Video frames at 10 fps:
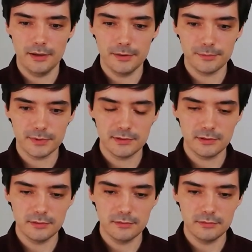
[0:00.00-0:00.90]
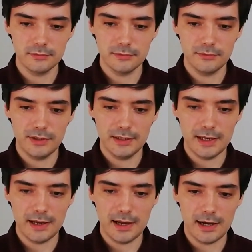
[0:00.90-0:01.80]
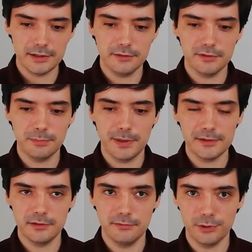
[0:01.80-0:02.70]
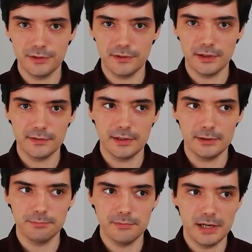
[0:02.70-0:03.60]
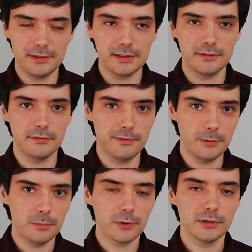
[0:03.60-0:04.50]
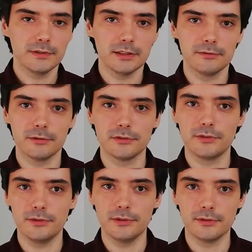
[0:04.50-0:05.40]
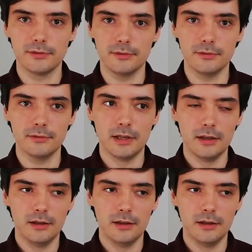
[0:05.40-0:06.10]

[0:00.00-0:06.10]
So the active and passive voice, as I say, I think it's a very important thing for students to